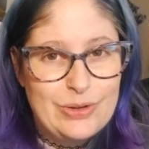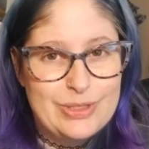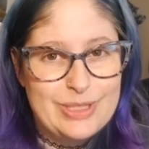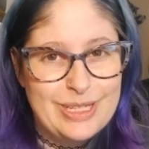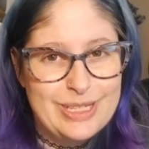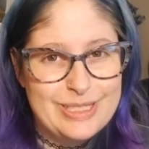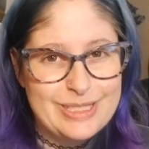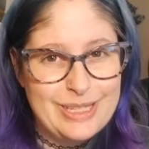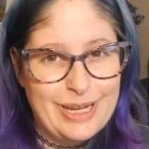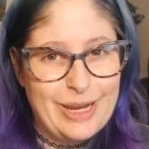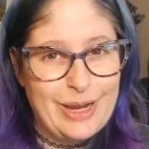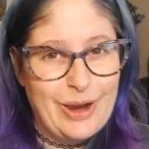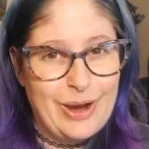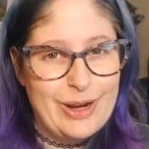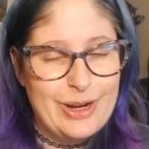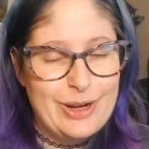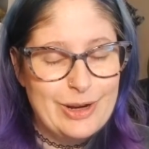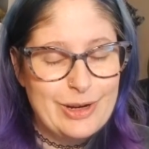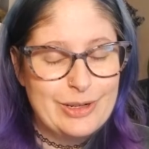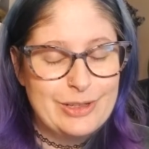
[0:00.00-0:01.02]
since I got it
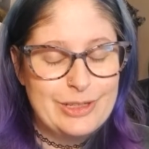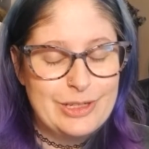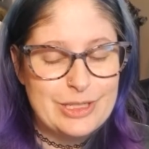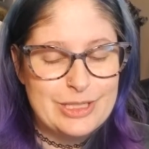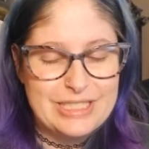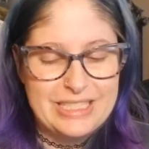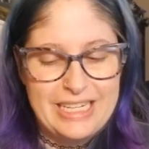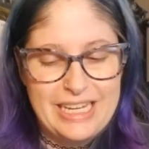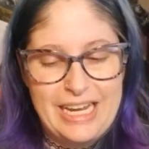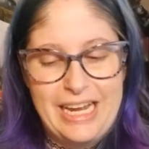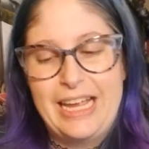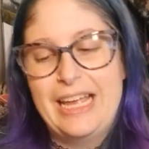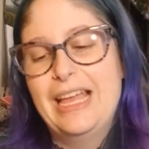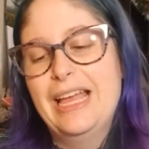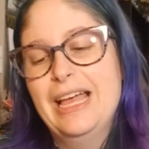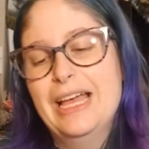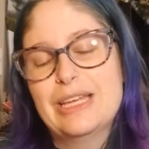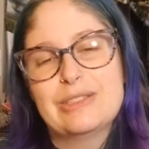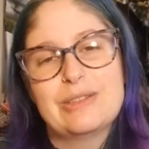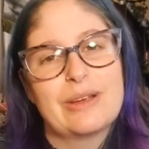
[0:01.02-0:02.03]
earlier today,
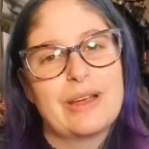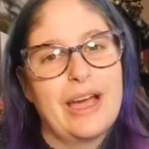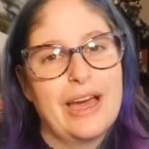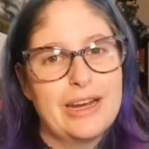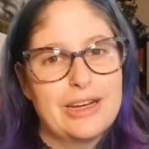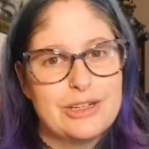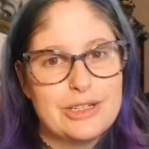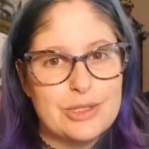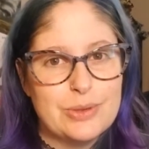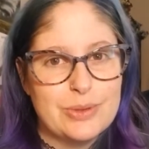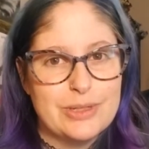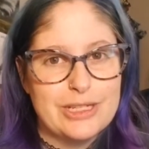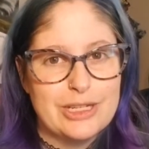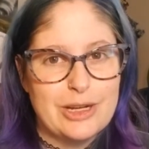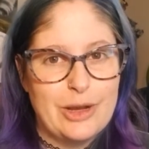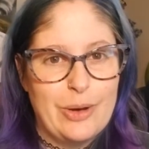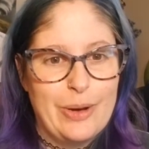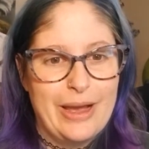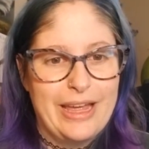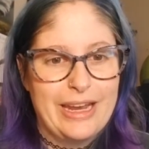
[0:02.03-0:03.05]
so I kind of just wanted to go
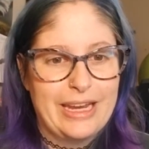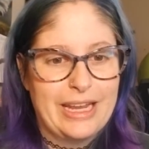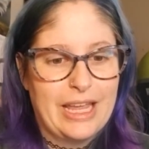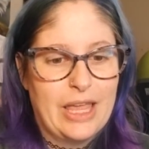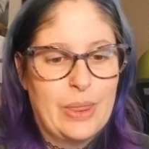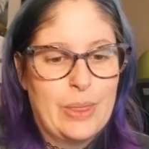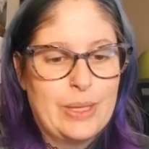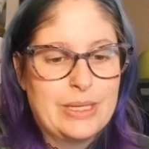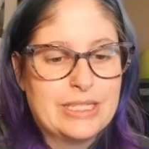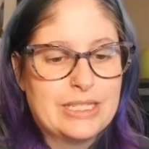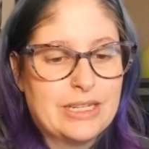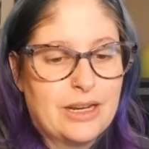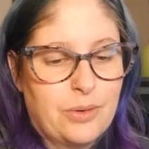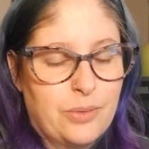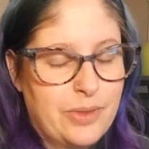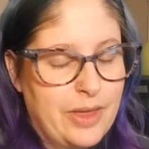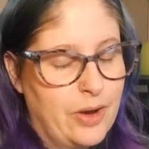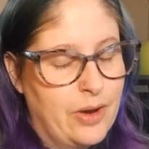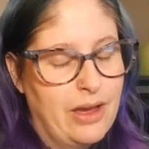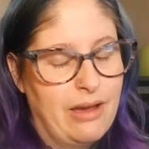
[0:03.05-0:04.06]
ahead and get this done
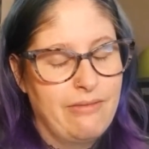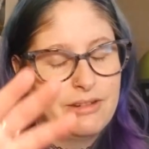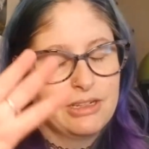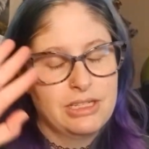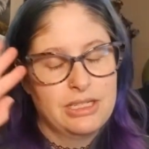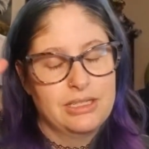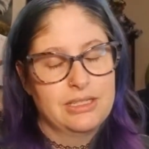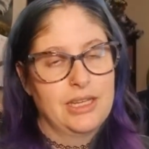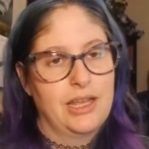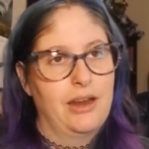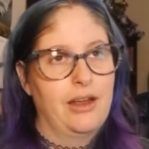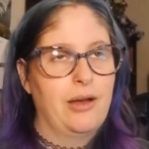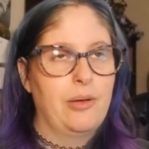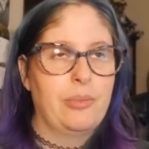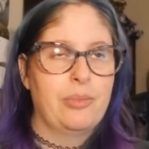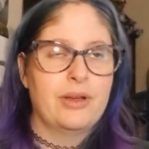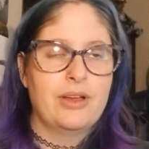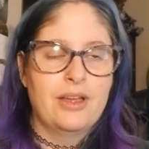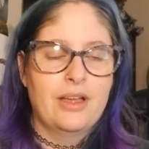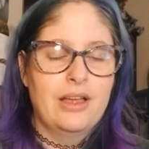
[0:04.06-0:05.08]
without having to set up
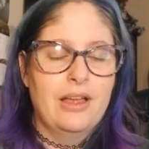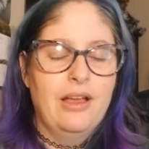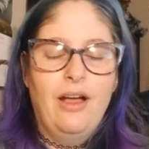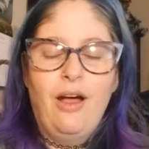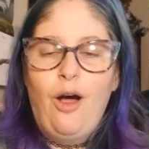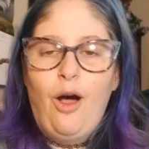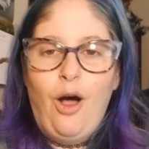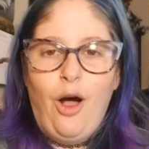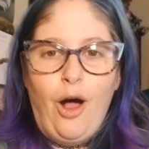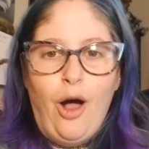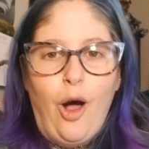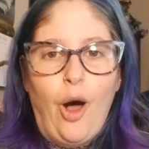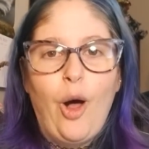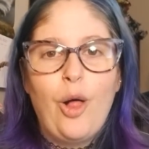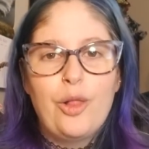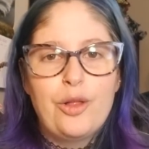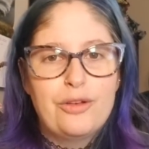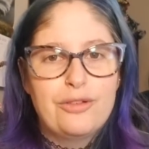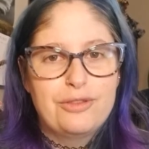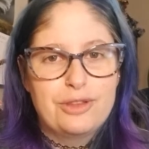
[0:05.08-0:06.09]
all
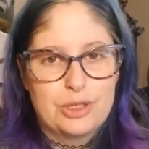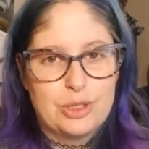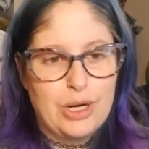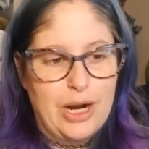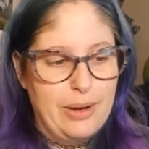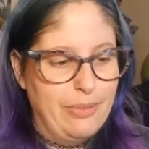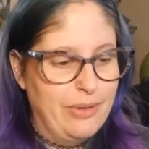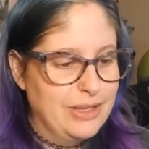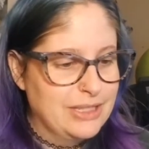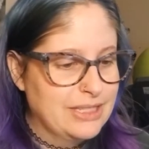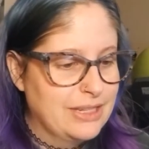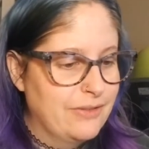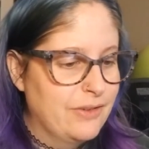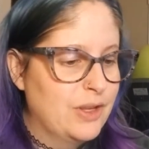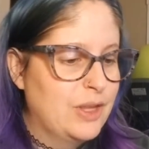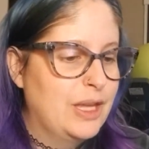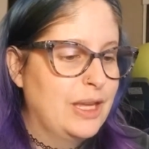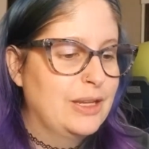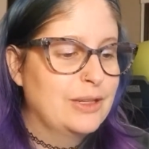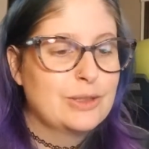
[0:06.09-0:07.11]
of the tripods and
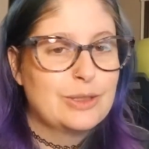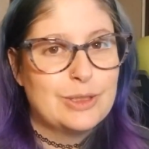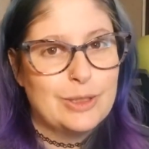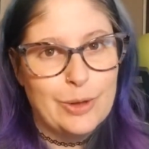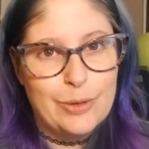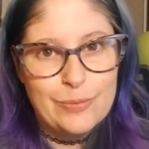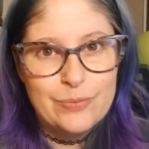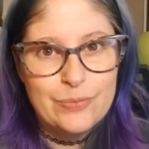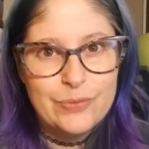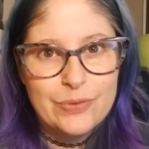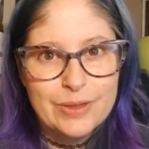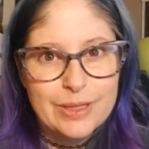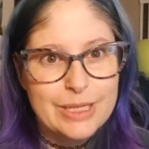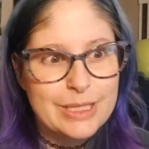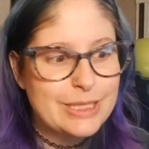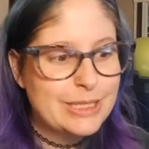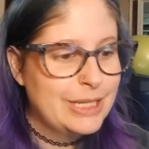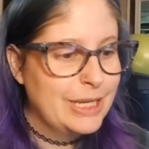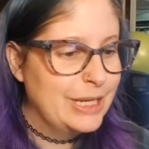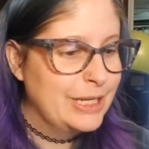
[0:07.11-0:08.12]
everything. So
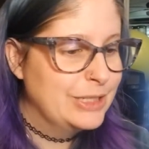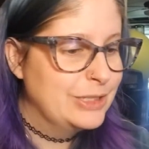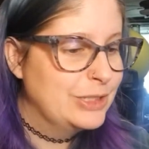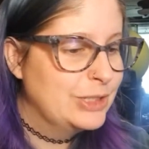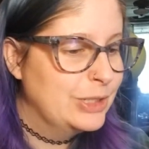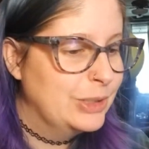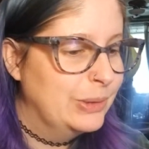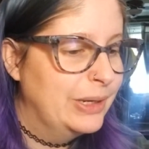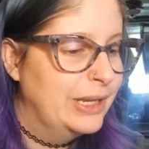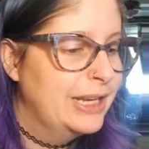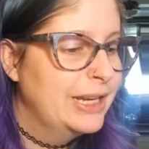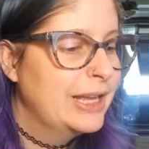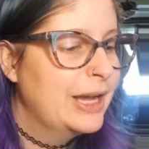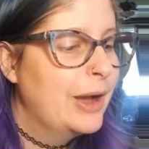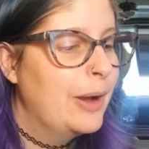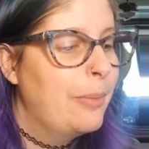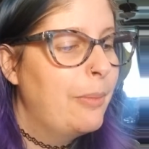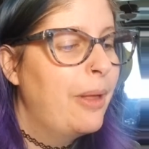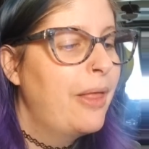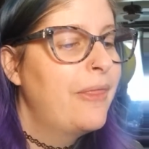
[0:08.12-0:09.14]
let's get into it.
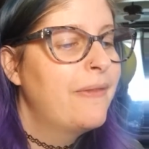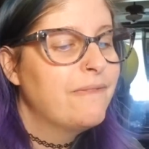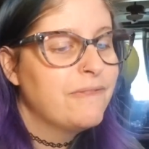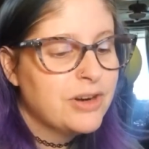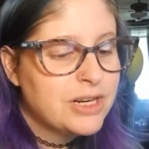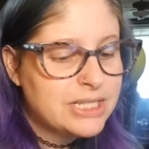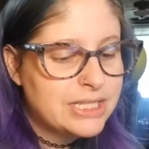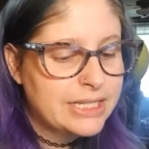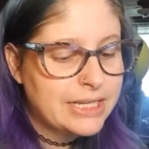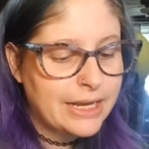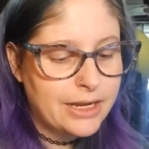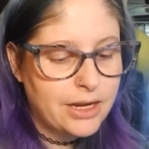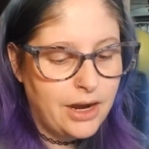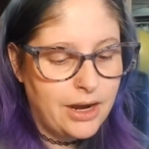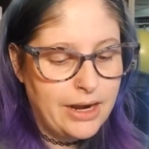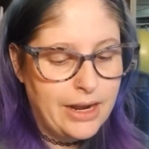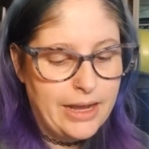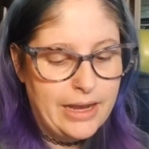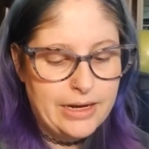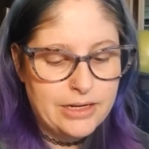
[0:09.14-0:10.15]
Um, first thing I got,
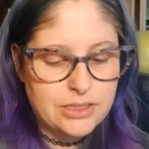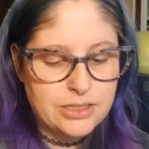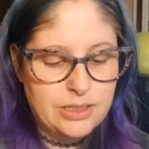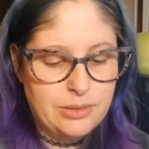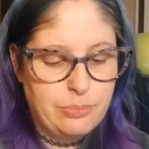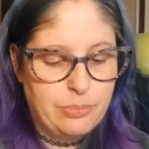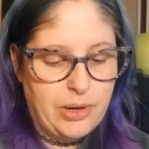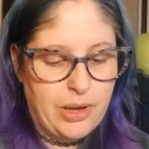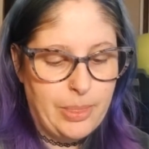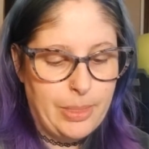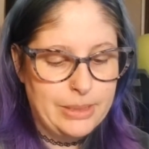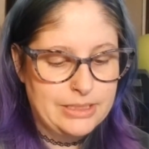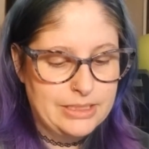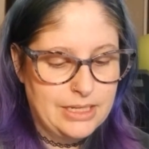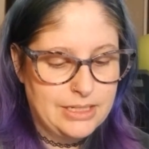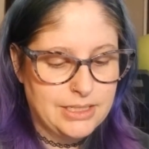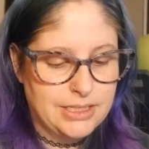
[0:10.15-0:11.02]
I actually bought this as